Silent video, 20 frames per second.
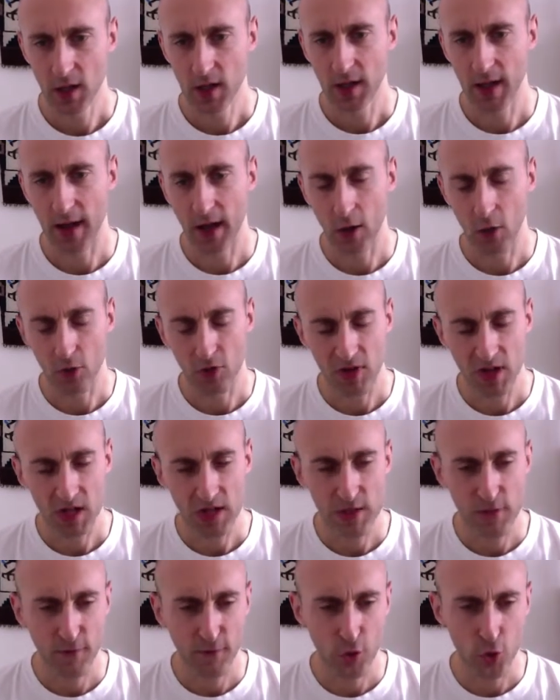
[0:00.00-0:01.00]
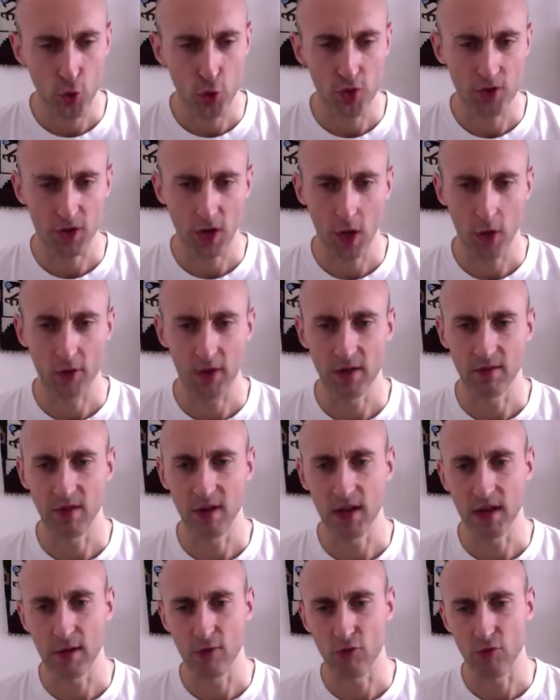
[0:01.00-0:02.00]
Now, these foods are
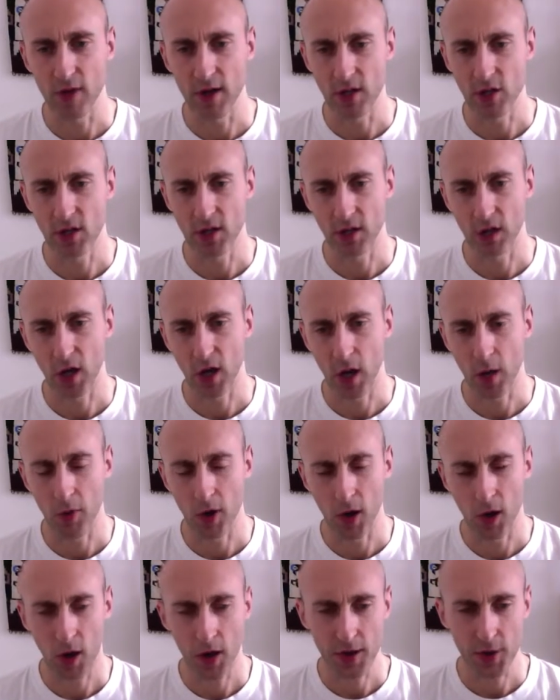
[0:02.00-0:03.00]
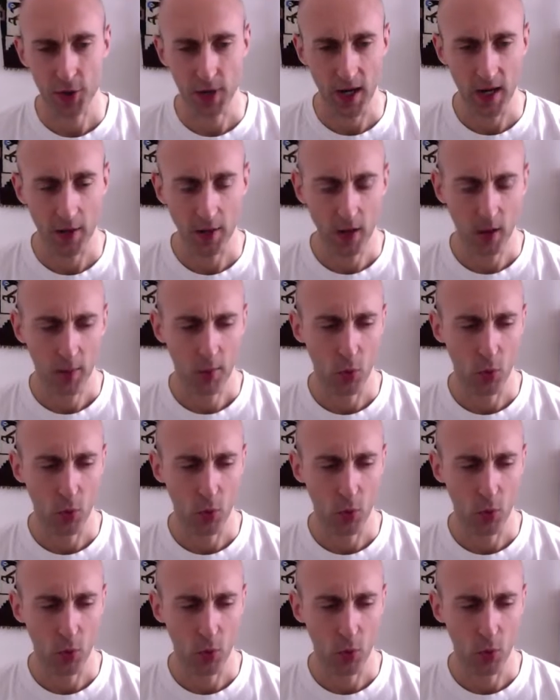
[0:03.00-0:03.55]
indeed rich in carbohydrate,